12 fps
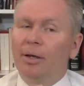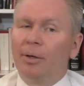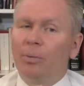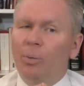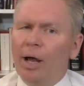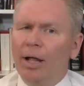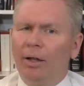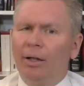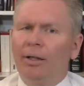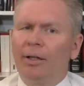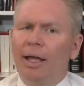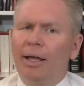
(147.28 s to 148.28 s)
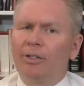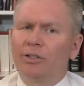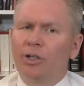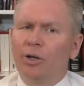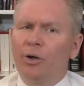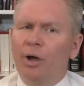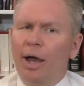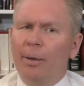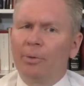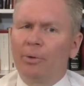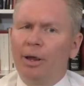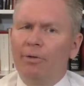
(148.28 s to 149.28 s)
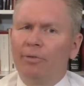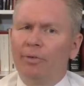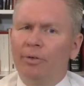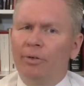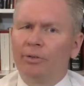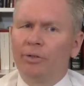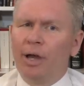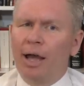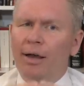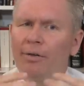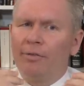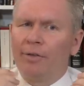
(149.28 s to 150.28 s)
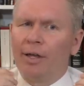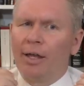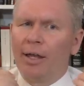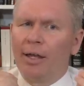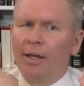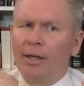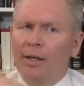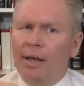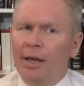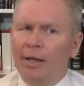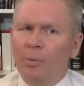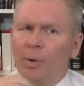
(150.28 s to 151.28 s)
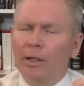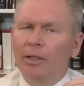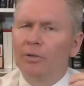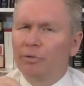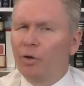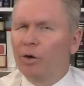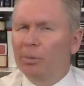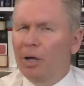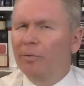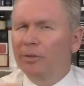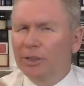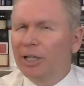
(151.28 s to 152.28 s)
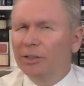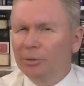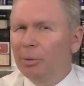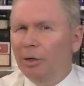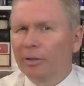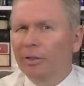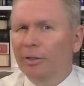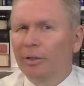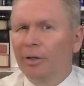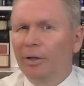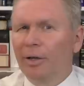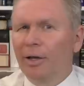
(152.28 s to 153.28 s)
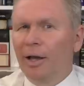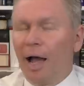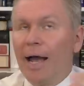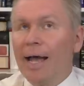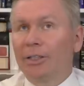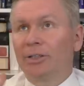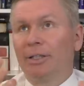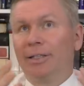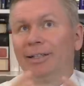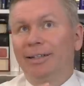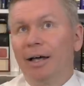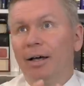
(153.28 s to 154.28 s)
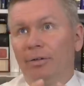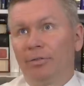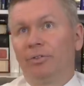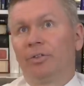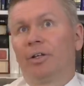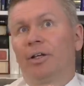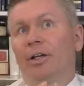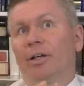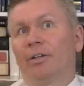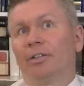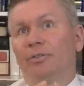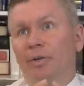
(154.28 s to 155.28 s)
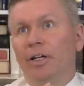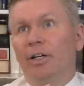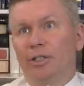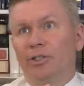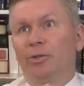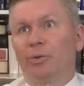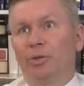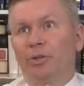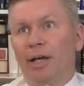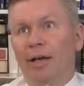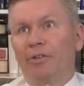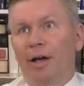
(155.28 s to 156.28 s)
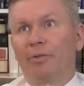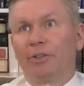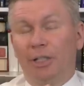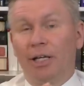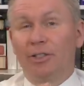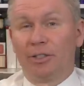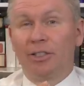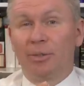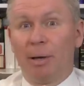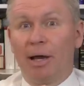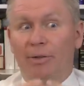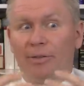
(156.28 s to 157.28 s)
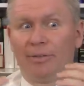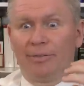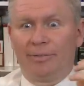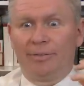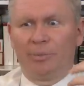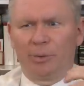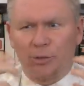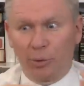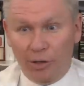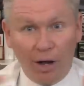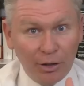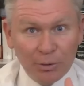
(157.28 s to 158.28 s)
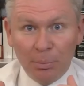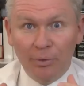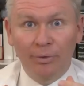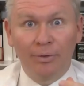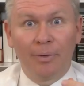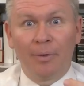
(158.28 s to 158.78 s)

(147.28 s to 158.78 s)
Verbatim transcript: well, and so I'm grateful to have a, a well-informed conversation partner. I actually loved divinity school to have conversations about the restored gospel.